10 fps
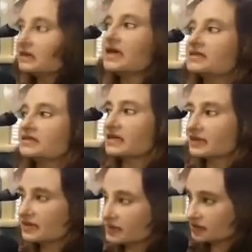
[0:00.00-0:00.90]
Yes, it
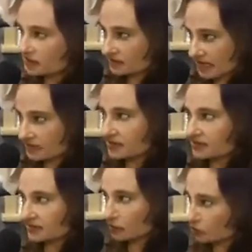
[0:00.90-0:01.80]
is. Yes.
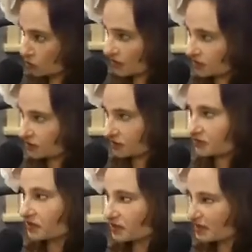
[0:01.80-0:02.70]
Good question,
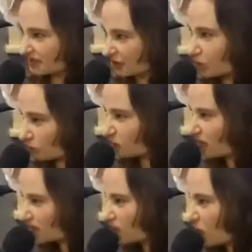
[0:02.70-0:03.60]
because it's not
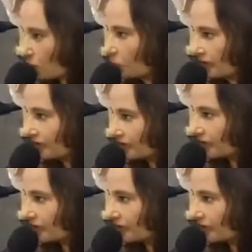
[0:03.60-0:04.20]
woody,